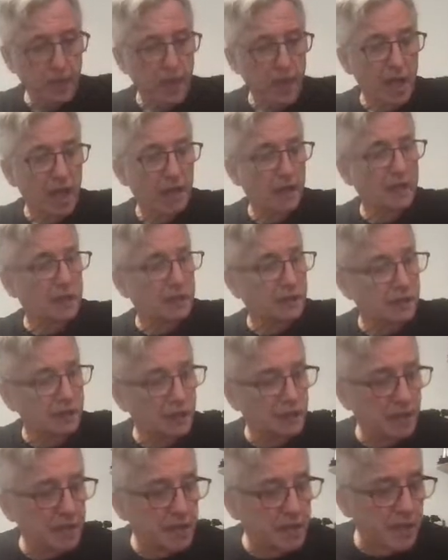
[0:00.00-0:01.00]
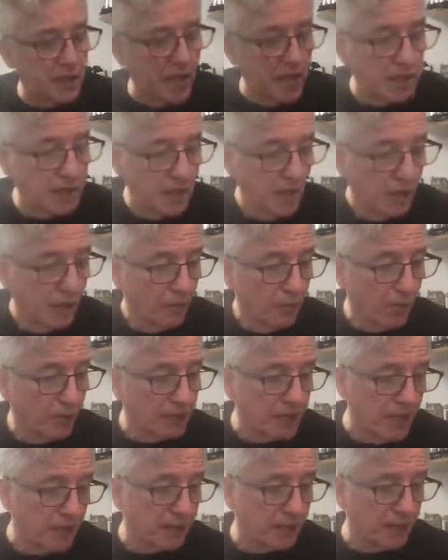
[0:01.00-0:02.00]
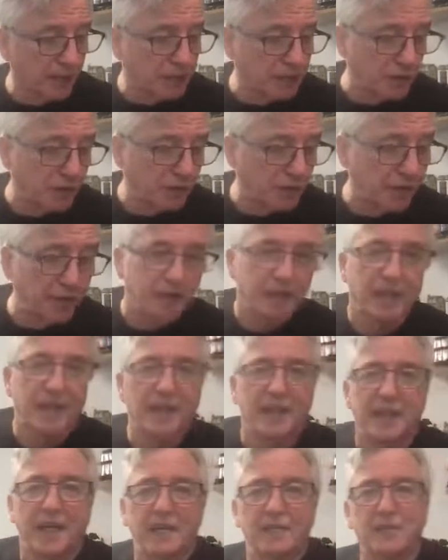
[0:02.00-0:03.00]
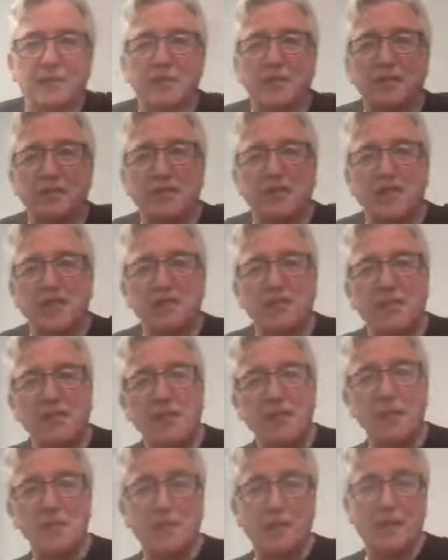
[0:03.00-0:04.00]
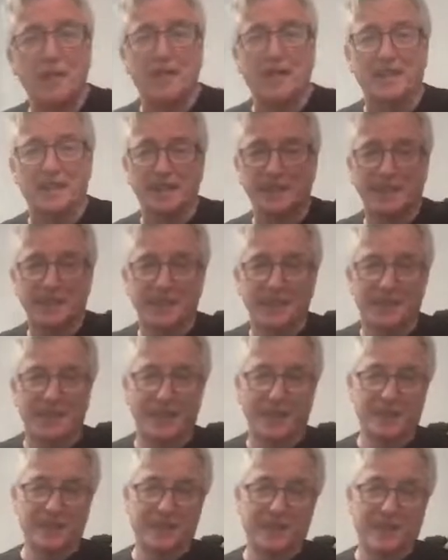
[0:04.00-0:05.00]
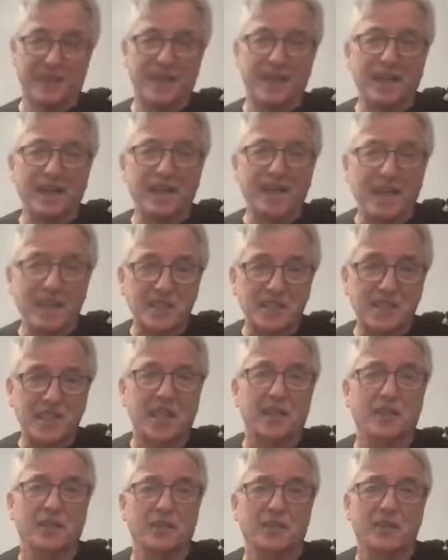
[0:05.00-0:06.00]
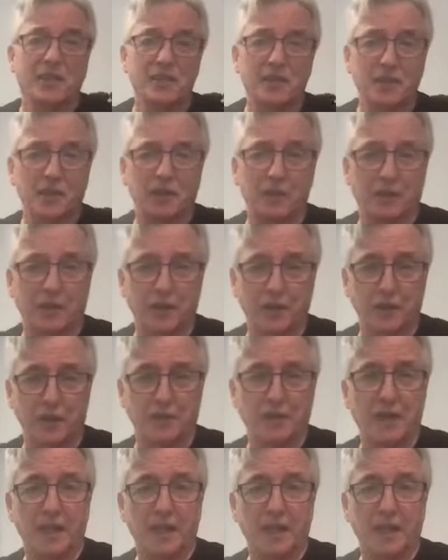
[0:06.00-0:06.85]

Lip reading: and they said, well, yeah, I'd love to, but I don't have a DVD player. And that's technology for you.